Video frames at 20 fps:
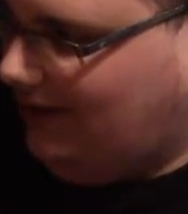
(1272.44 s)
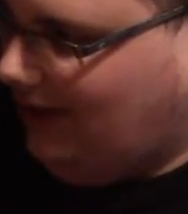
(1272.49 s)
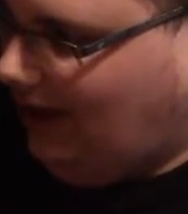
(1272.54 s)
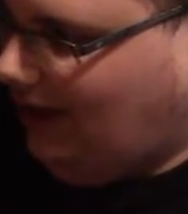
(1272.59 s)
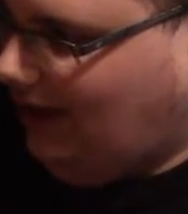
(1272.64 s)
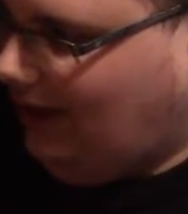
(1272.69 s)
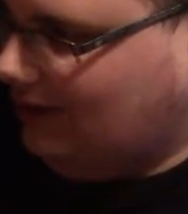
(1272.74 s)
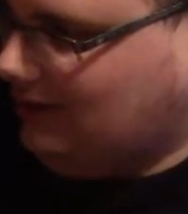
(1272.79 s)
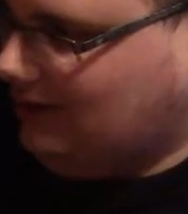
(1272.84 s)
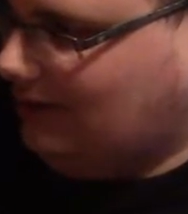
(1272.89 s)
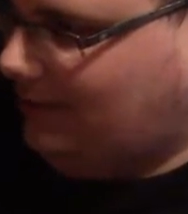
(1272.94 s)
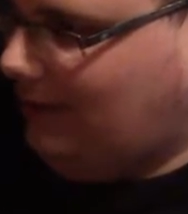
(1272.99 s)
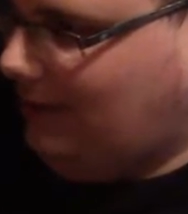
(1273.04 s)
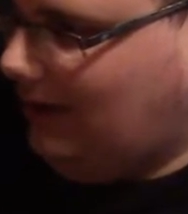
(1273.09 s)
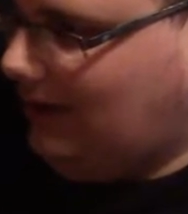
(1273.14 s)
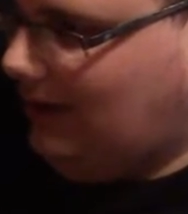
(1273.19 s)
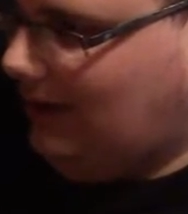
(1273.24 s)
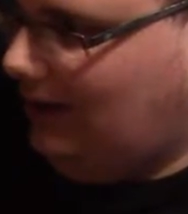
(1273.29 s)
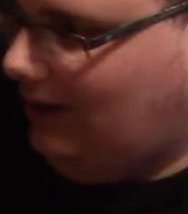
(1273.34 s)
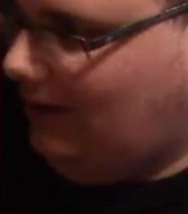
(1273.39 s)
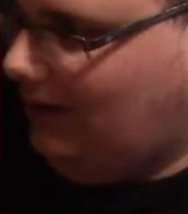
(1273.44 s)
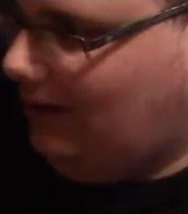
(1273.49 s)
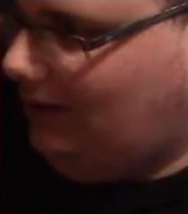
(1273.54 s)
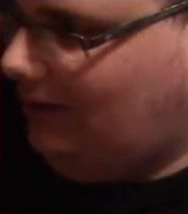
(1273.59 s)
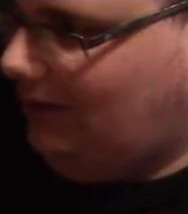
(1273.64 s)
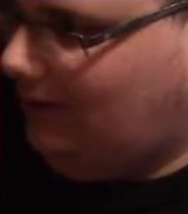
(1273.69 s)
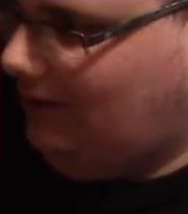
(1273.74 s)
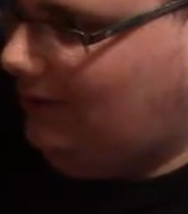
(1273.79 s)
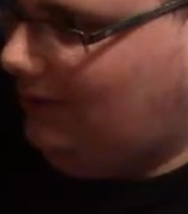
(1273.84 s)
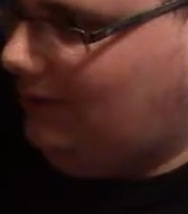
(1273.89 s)
but I'll just pick here.
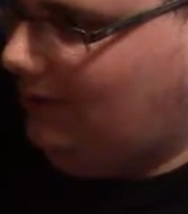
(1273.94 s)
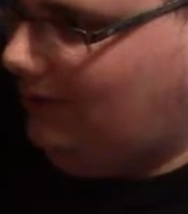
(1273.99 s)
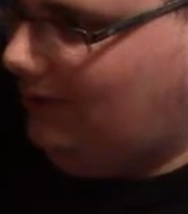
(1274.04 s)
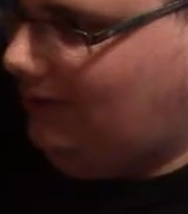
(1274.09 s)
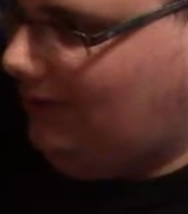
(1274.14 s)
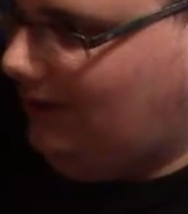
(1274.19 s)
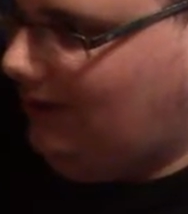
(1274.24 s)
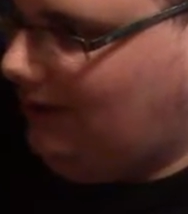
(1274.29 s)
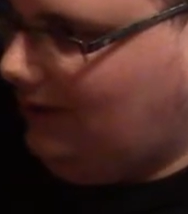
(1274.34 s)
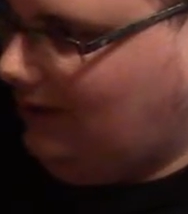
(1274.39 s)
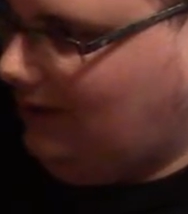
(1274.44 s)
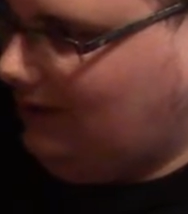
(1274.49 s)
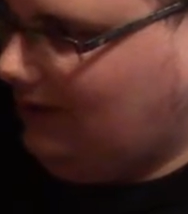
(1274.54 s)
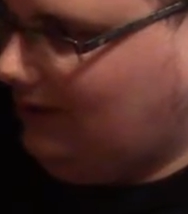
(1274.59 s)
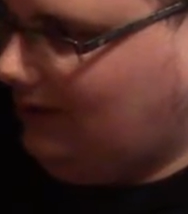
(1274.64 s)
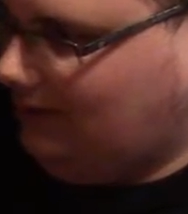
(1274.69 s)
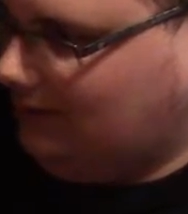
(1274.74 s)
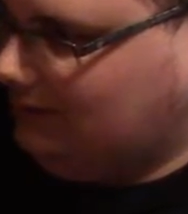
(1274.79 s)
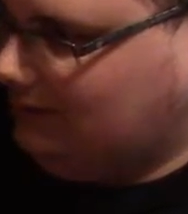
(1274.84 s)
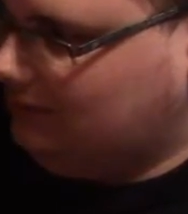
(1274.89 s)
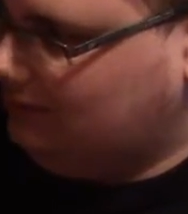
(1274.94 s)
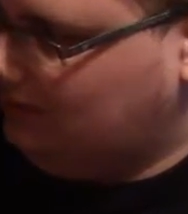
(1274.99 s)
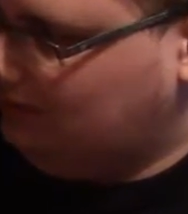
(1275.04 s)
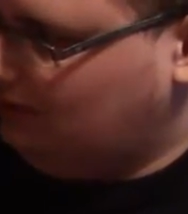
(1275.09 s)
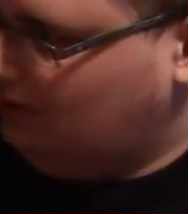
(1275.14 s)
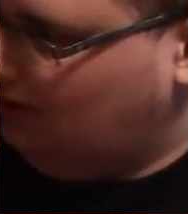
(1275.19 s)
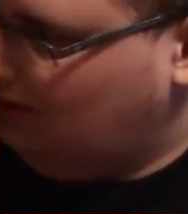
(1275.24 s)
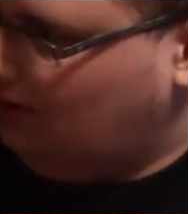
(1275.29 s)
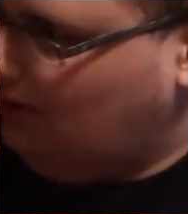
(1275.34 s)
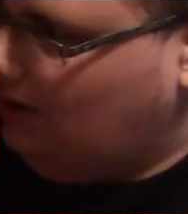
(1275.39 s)
We'll, we'll, do one of these. All
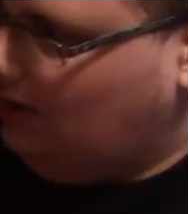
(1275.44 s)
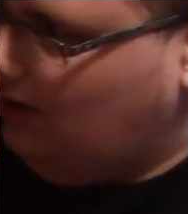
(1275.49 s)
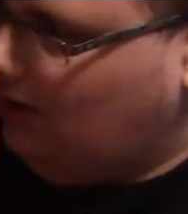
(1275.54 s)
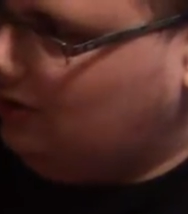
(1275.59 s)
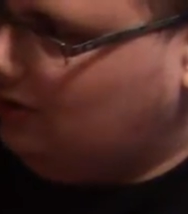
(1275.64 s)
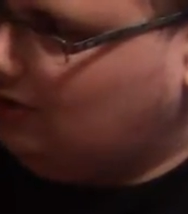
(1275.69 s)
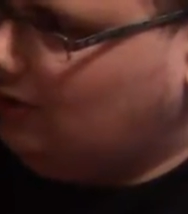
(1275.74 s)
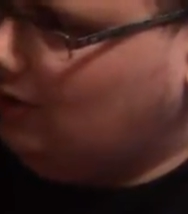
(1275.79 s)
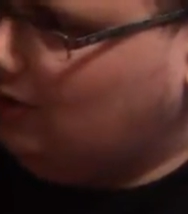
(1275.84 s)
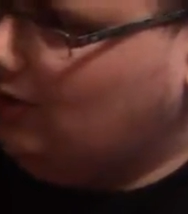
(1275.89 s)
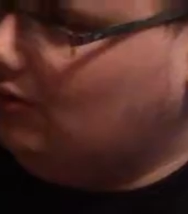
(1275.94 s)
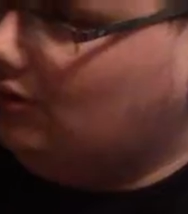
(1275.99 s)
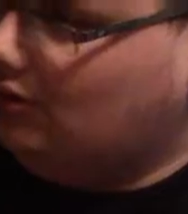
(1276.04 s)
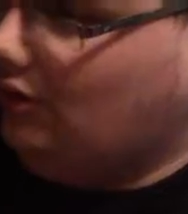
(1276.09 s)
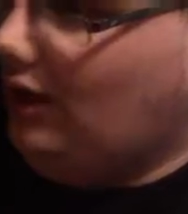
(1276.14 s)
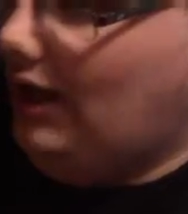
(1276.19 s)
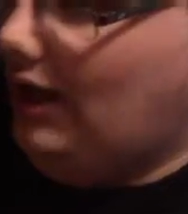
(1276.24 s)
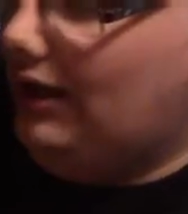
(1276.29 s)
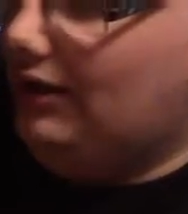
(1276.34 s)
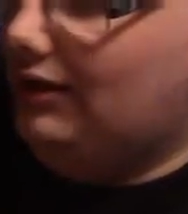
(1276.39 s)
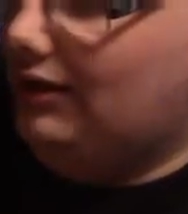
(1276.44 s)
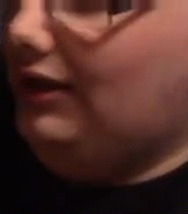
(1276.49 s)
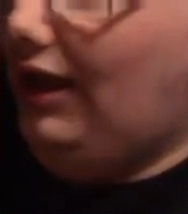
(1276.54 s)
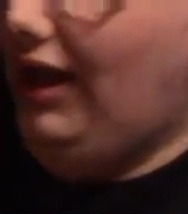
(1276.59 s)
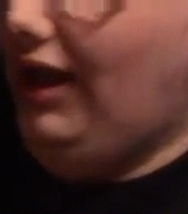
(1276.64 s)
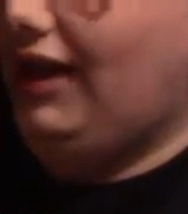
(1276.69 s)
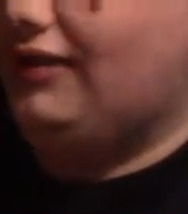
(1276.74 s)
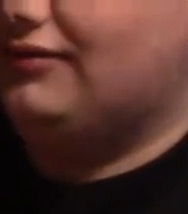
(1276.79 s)
right. True Grit. Hey.